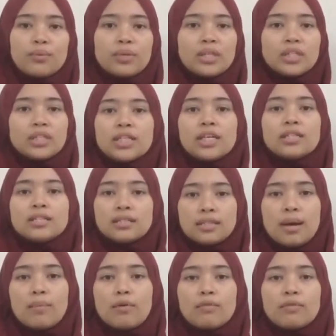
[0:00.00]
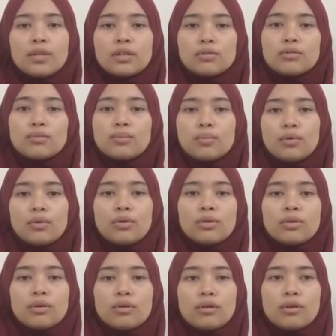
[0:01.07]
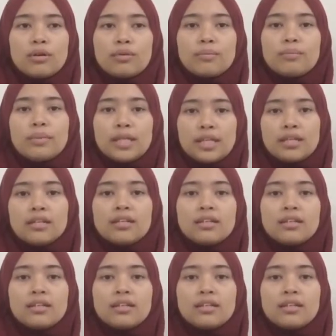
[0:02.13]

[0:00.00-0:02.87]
we changed some of it to mode or mean.